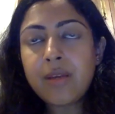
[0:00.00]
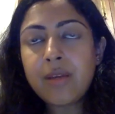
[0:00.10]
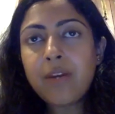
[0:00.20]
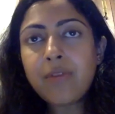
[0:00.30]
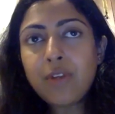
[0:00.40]

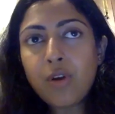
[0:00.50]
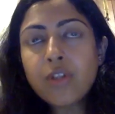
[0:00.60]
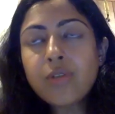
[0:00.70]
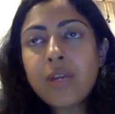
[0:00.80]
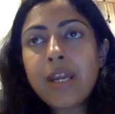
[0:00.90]
But we
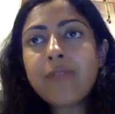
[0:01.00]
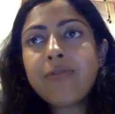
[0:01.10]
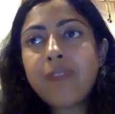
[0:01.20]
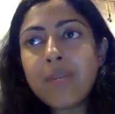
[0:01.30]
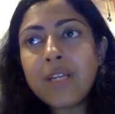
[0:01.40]
also have
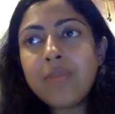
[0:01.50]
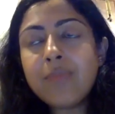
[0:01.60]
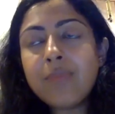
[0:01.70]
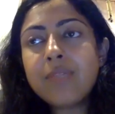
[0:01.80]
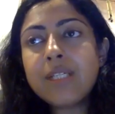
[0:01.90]
family
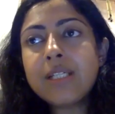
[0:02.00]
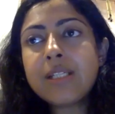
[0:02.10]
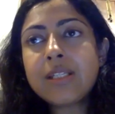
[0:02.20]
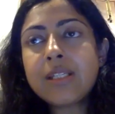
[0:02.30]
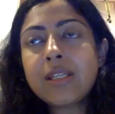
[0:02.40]

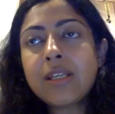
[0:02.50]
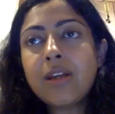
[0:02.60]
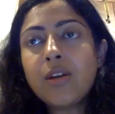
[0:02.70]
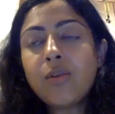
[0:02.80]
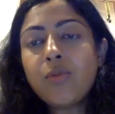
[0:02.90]
members
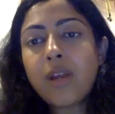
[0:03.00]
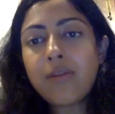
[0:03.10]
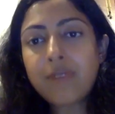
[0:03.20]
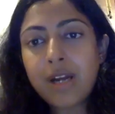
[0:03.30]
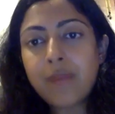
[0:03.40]
who
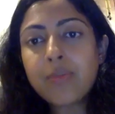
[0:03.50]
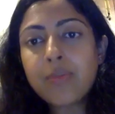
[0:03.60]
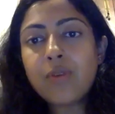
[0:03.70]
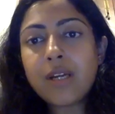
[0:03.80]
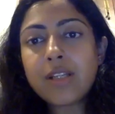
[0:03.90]
have come
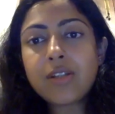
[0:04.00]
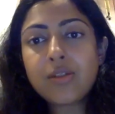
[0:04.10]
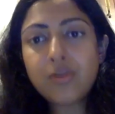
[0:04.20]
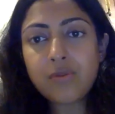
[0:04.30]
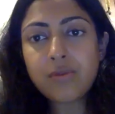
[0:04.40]
to us
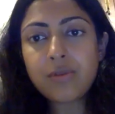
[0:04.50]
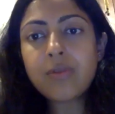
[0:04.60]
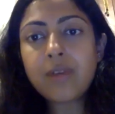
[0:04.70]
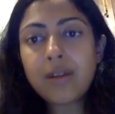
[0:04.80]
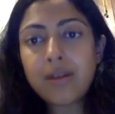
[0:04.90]

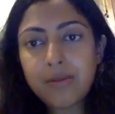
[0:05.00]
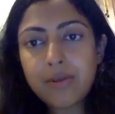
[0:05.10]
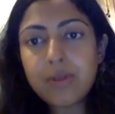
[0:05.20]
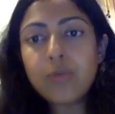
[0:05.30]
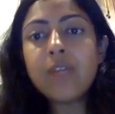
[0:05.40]

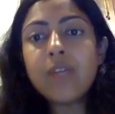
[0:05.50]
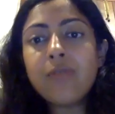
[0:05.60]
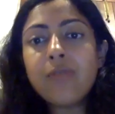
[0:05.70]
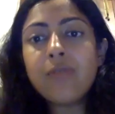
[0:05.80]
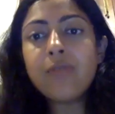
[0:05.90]
looking
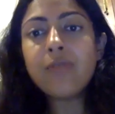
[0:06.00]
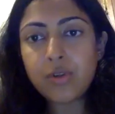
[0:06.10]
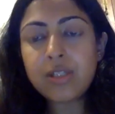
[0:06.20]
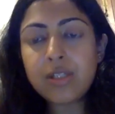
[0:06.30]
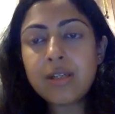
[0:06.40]
for
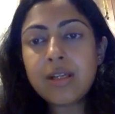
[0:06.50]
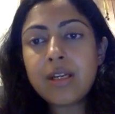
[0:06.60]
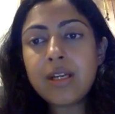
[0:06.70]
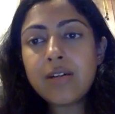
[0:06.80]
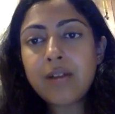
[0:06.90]
support,
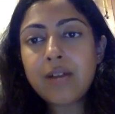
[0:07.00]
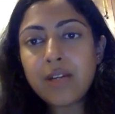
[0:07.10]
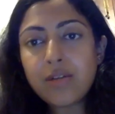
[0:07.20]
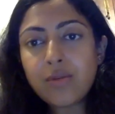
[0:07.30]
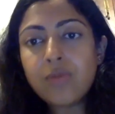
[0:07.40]
trying
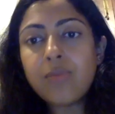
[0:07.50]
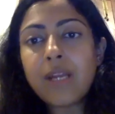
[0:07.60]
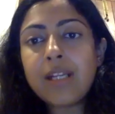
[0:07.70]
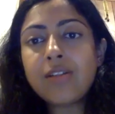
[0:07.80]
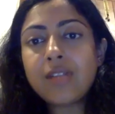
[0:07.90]
to
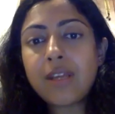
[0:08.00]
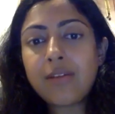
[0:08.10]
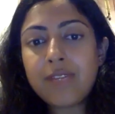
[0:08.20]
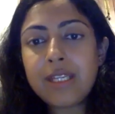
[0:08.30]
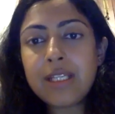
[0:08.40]
manage their
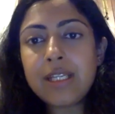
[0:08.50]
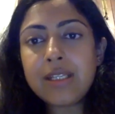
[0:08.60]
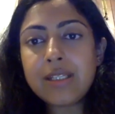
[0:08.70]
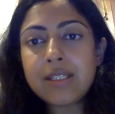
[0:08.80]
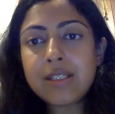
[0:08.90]

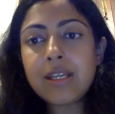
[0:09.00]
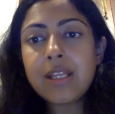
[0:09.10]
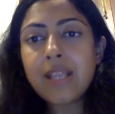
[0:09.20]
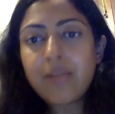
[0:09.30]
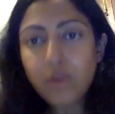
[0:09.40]
feelings.
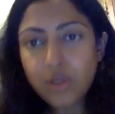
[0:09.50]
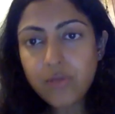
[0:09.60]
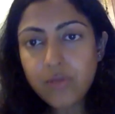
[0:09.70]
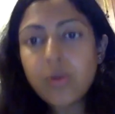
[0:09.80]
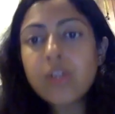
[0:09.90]
They have lots of
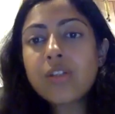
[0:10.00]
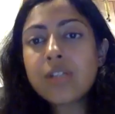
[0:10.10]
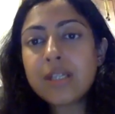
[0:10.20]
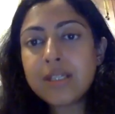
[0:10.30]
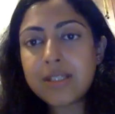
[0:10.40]

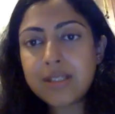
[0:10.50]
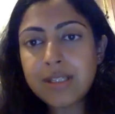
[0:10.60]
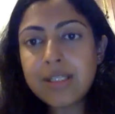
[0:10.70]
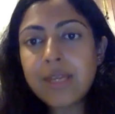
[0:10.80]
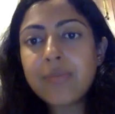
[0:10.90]
questions.
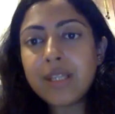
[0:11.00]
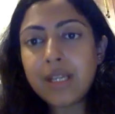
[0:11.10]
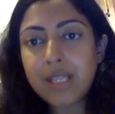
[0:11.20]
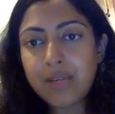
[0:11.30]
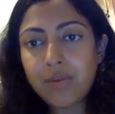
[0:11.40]
That is something
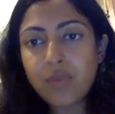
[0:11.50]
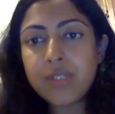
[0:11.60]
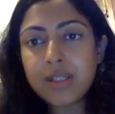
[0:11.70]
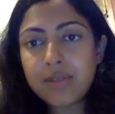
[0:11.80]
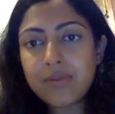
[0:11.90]
I have
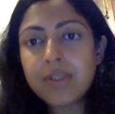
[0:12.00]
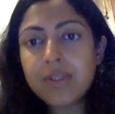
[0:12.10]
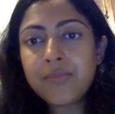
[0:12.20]
observed.